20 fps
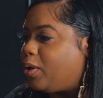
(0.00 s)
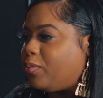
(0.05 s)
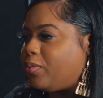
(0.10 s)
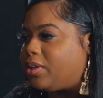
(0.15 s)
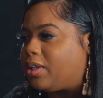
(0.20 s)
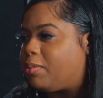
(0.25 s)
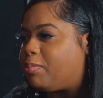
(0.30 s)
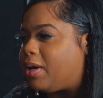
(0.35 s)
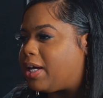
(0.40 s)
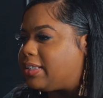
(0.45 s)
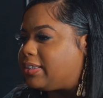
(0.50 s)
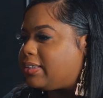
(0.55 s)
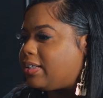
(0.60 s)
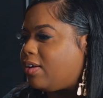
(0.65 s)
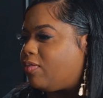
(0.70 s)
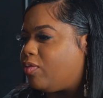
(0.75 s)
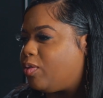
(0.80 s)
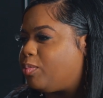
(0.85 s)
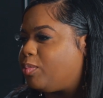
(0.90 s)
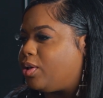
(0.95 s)
with the best
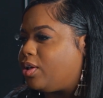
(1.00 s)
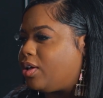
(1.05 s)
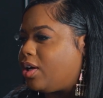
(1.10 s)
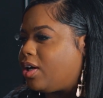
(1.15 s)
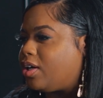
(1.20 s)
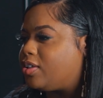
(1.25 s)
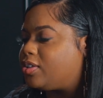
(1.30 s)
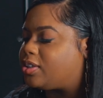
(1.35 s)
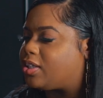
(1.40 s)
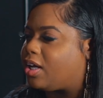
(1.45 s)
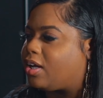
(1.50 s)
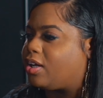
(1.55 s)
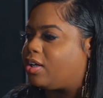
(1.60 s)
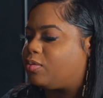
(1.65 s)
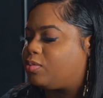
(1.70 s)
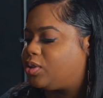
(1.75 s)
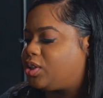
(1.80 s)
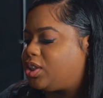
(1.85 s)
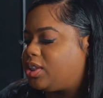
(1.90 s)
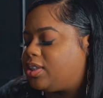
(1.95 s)
of them, you know. So it
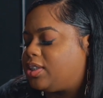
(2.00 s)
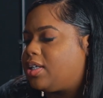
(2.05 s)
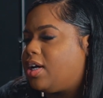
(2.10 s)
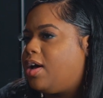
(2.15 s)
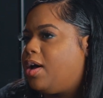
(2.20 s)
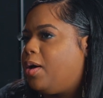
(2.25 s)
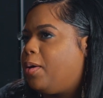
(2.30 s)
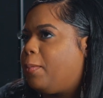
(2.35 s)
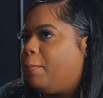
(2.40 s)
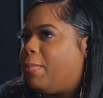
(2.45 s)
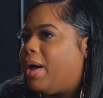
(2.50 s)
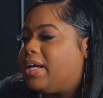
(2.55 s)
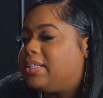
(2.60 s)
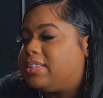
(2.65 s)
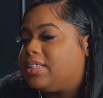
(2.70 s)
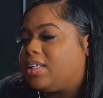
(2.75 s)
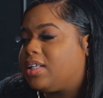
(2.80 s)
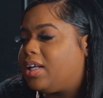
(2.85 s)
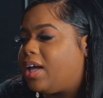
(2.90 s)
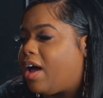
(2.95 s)
was just
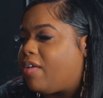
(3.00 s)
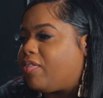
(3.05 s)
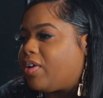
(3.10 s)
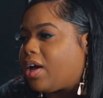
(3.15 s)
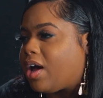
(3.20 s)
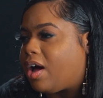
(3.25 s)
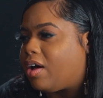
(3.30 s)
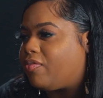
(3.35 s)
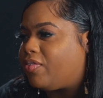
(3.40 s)
basically having confidence.